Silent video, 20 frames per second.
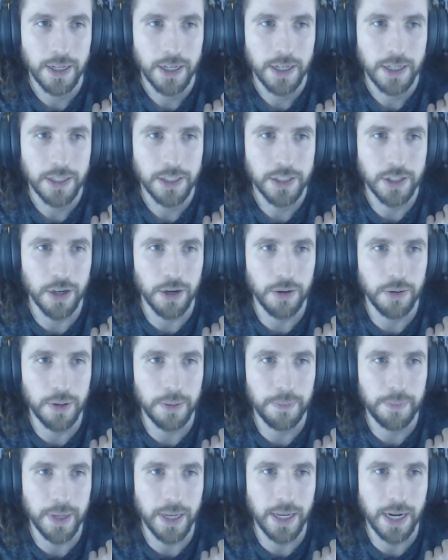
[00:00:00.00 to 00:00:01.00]
So it would
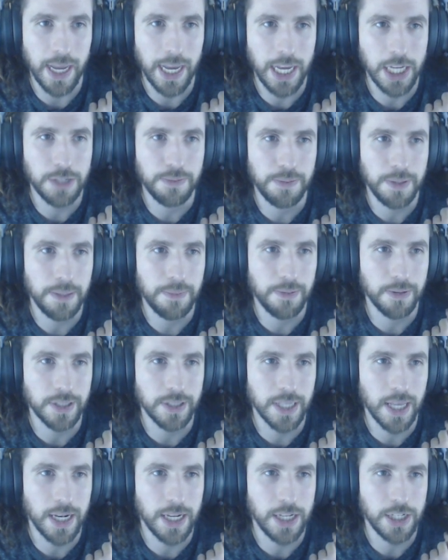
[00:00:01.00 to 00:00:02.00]
have been HP
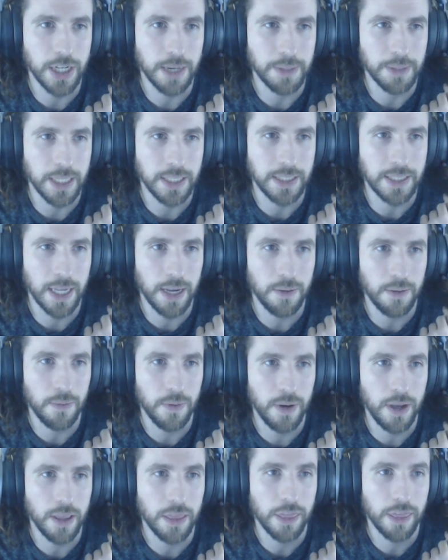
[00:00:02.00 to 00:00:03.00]
percentage I'm content
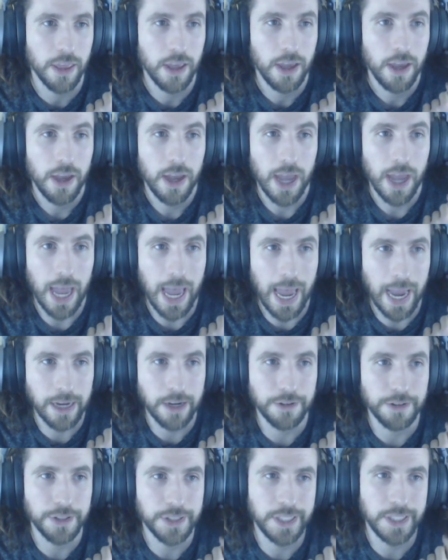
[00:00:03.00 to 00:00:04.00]
with.
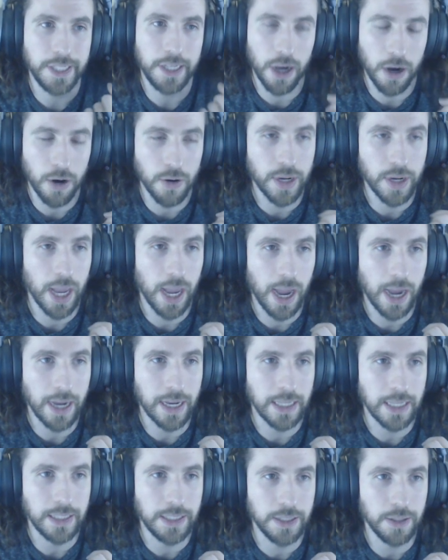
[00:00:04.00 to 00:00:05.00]
Accuracy, okay, I
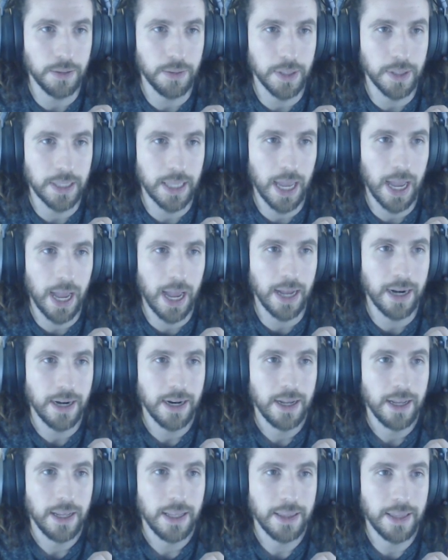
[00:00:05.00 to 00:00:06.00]
could deal with that.
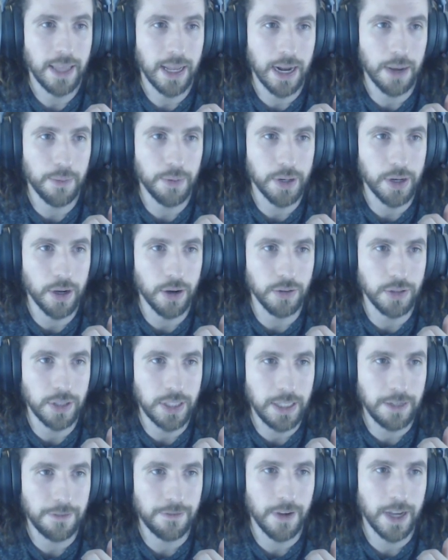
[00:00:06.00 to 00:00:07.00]
Then I would go
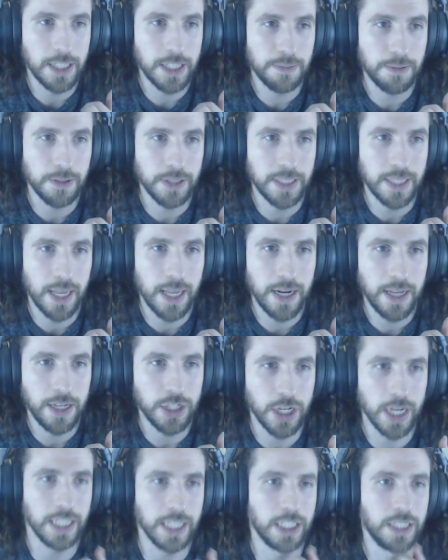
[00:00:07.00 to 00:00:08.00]
defense
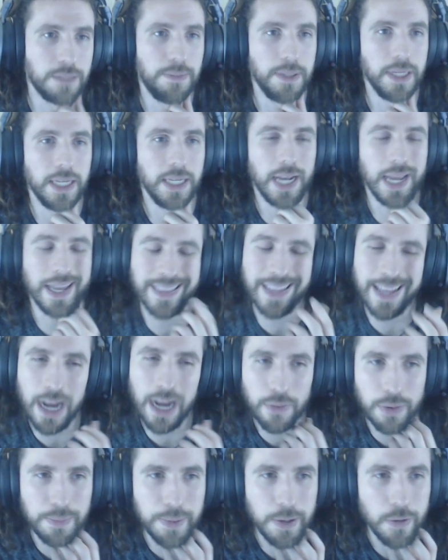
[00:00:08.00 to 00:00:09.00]
percentage and speed, and then
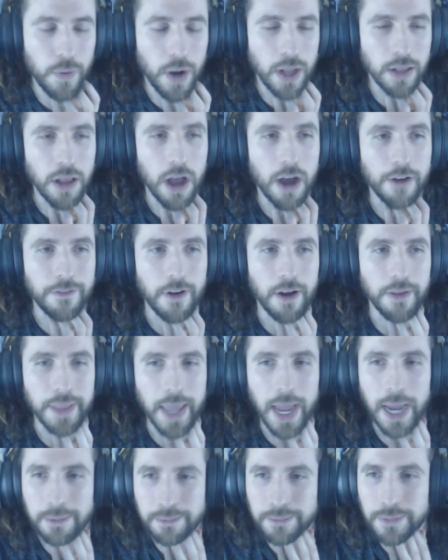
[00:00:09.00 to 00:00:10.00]
I would be well off on
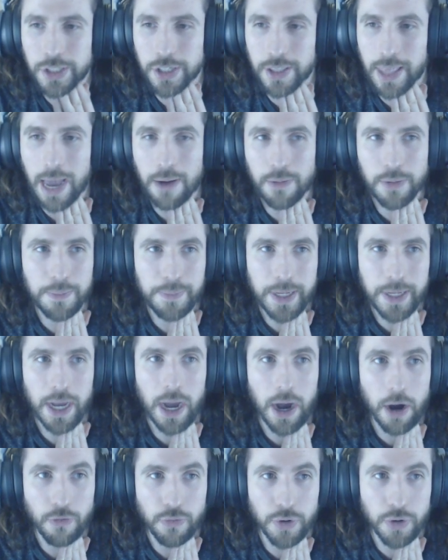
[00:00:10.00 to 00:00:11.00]
that. So that would be
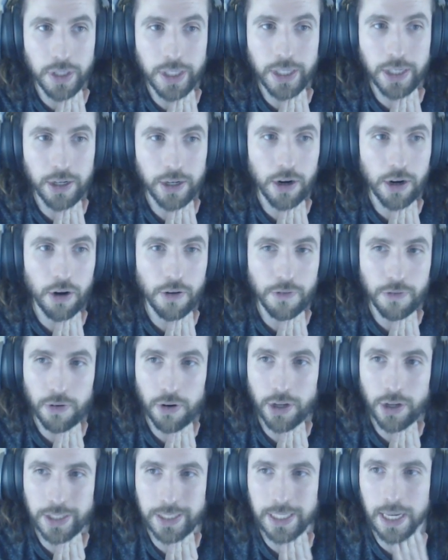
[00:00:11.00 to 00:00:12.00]
a really good
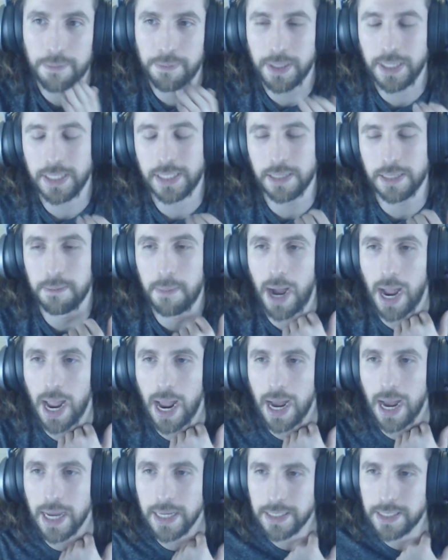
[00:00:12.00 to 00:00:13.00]
overall set piece in my
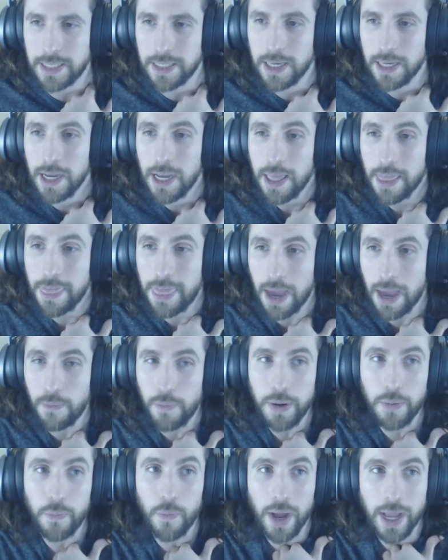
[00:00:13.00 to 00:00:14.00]
eyes. Then
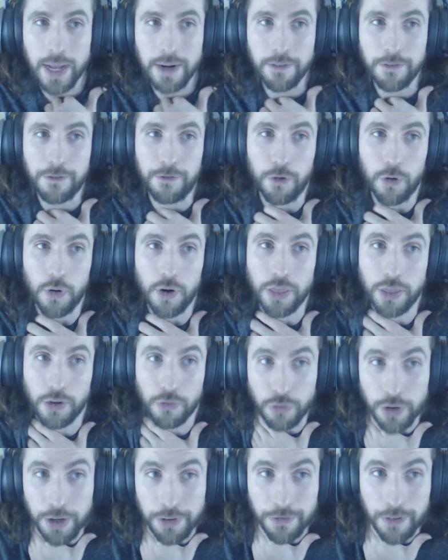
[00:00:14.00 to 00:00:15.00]
we went for the
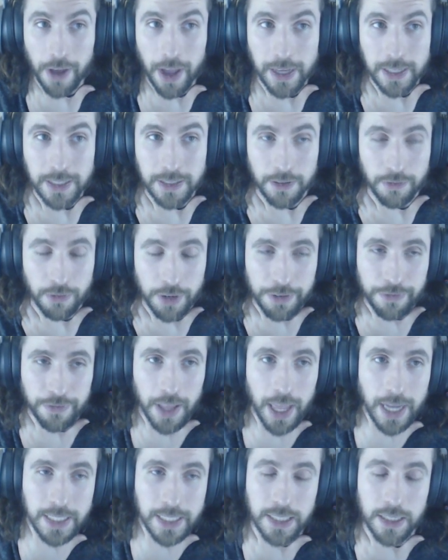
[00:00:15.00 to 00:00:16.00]
reflex
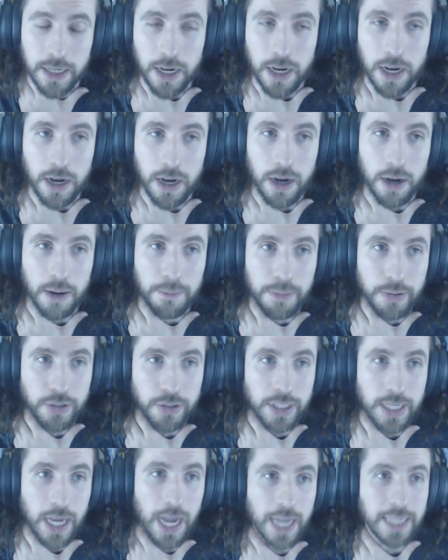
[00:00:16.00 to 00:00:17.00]

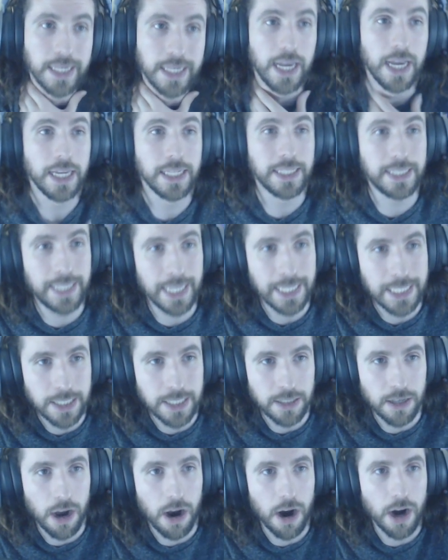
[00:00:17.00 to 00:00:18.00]
boots, guys.
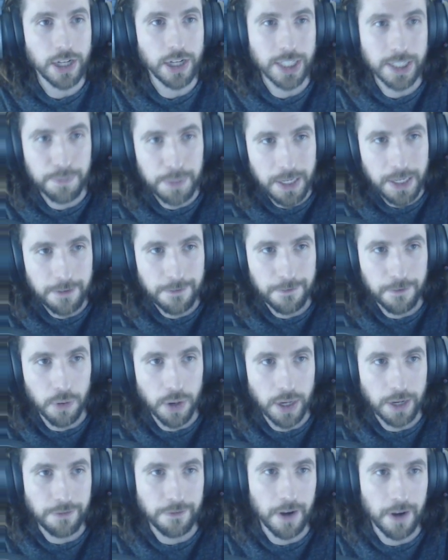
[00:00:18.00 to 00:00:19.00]
6-star, speed
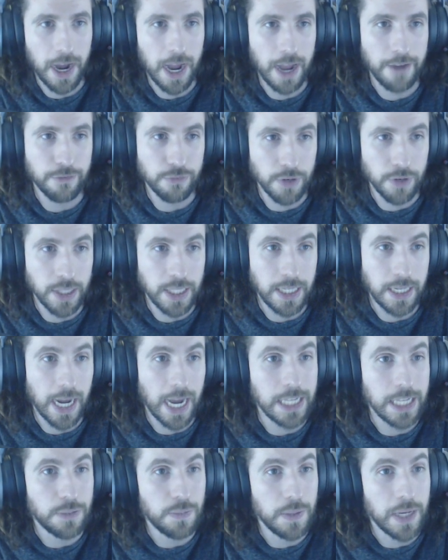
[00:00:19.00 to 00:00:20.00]
45, really
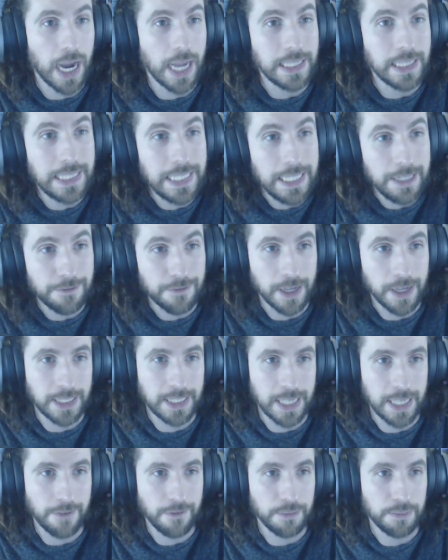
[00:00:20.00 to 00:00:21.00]
nice. We got defense
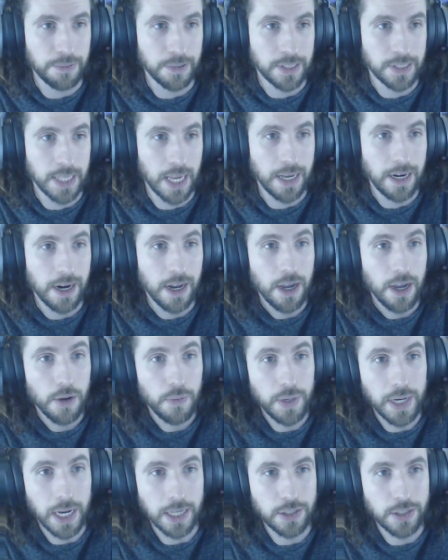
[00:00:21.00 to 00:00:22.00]
7%.
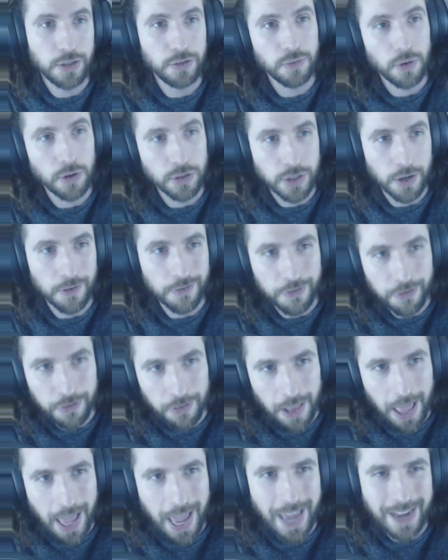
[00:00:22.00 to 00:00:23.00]
We got 2 rolls on
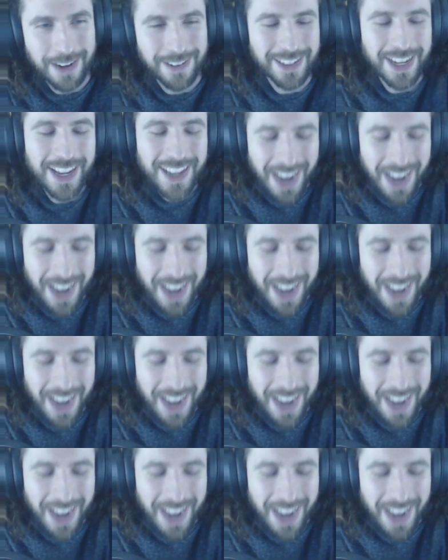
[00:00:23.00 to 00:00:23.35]
flat.